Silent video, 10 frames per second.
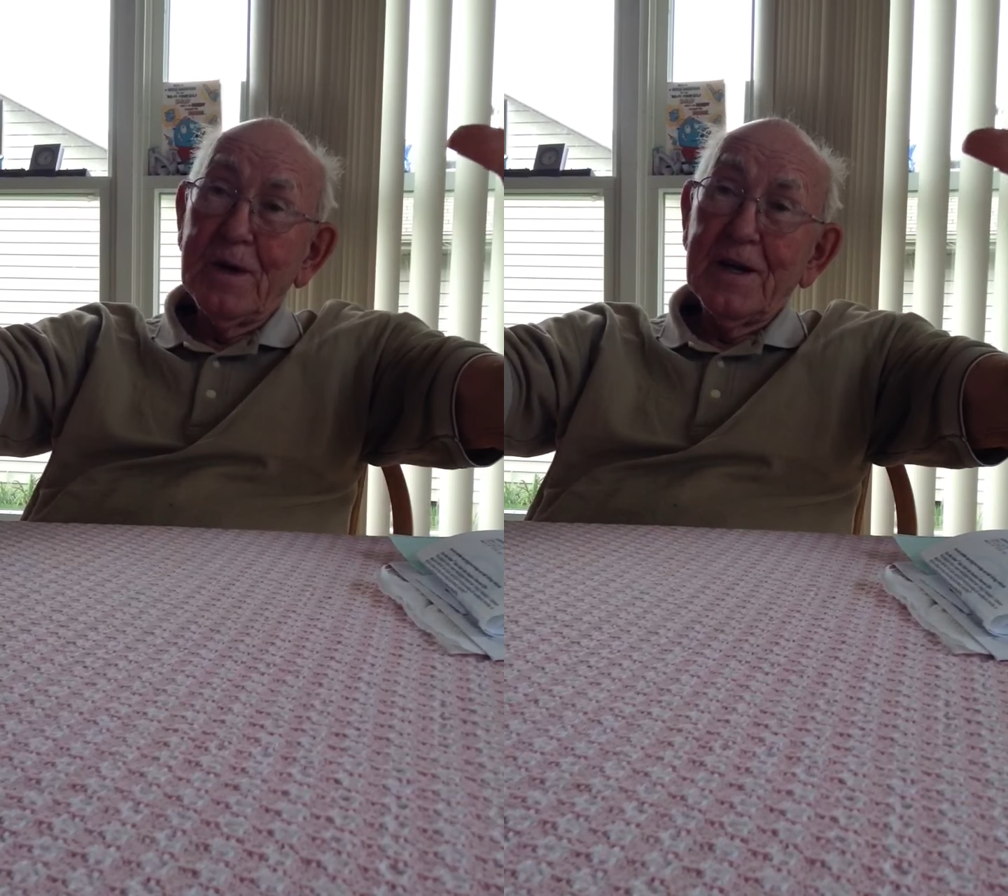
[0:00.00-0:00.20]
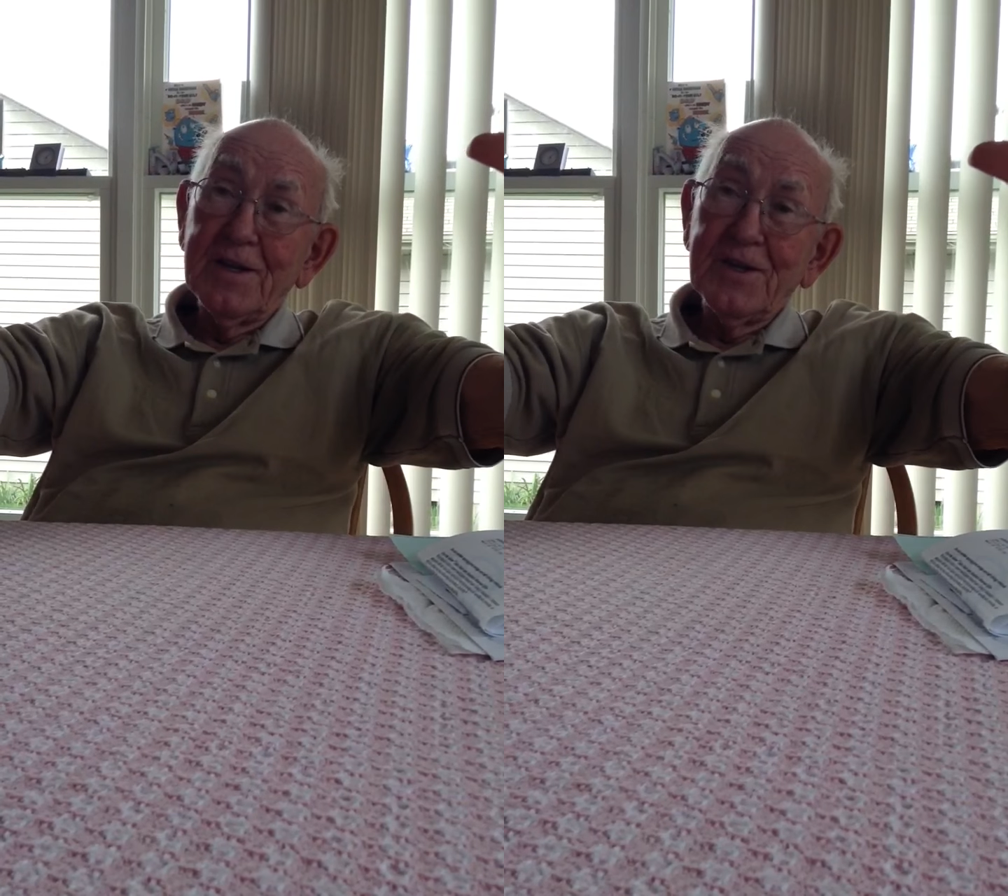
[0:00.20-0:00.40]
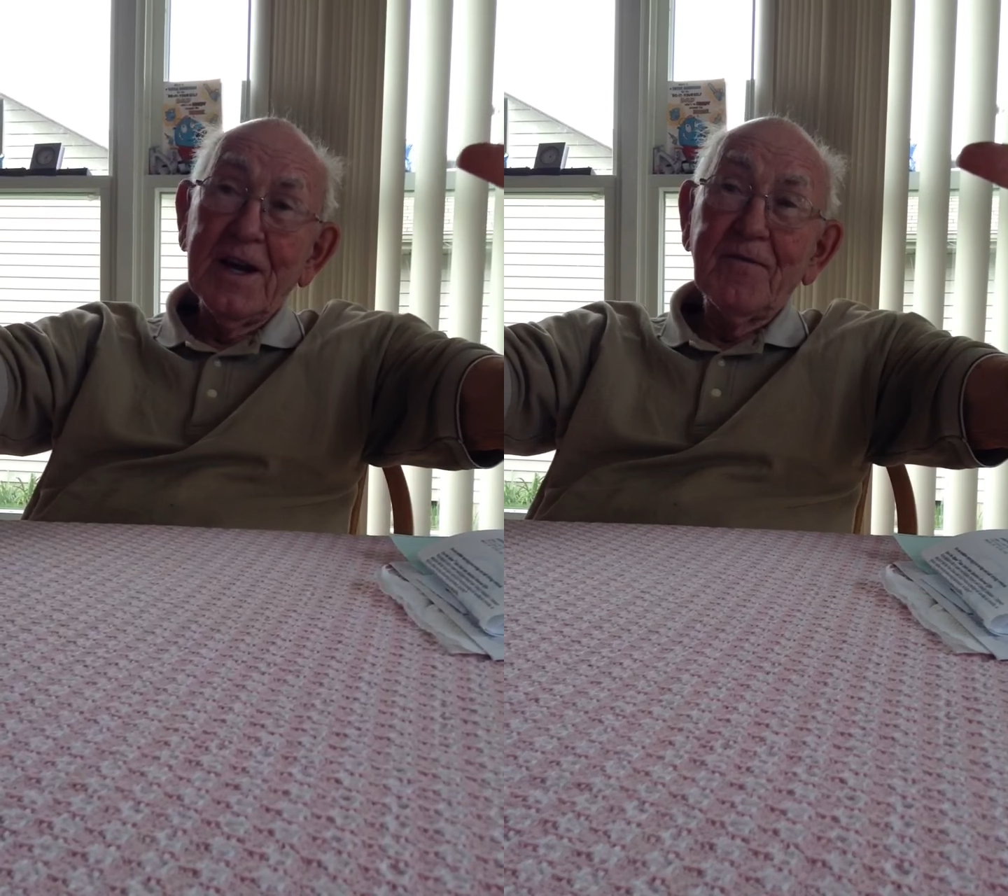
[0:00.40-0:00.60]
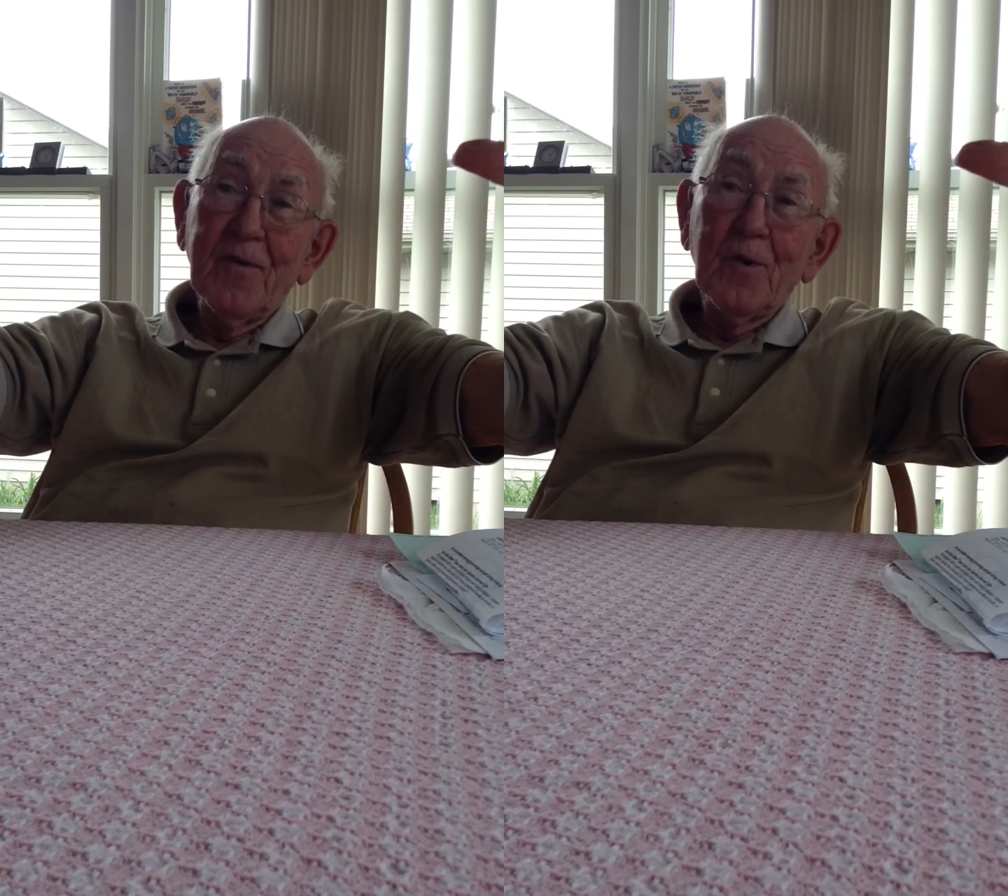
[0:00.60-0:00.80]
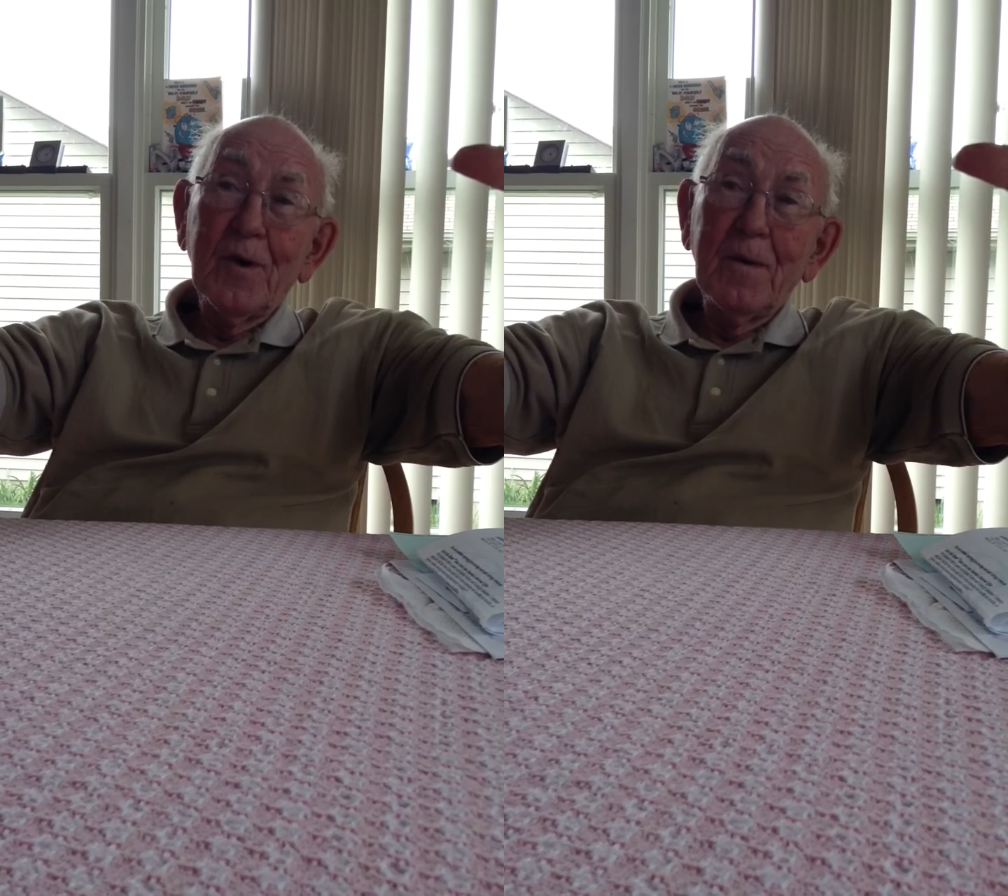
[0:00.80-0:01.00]
we had set
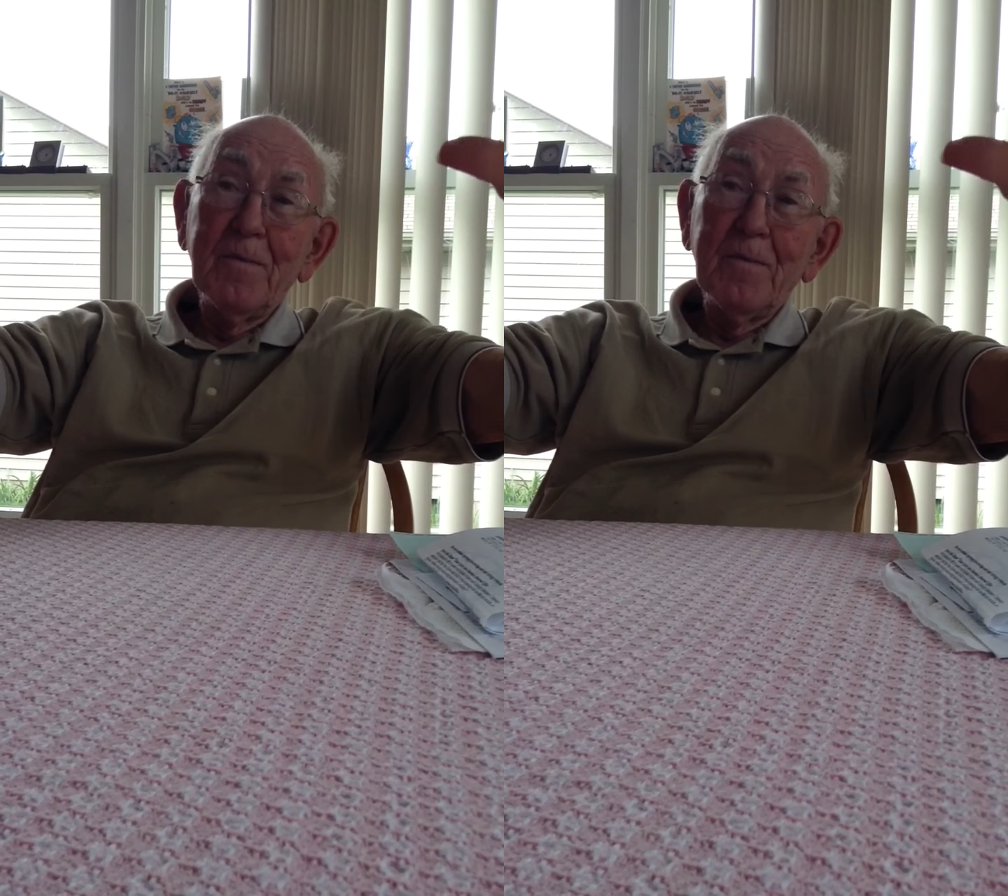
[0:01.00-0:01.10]
for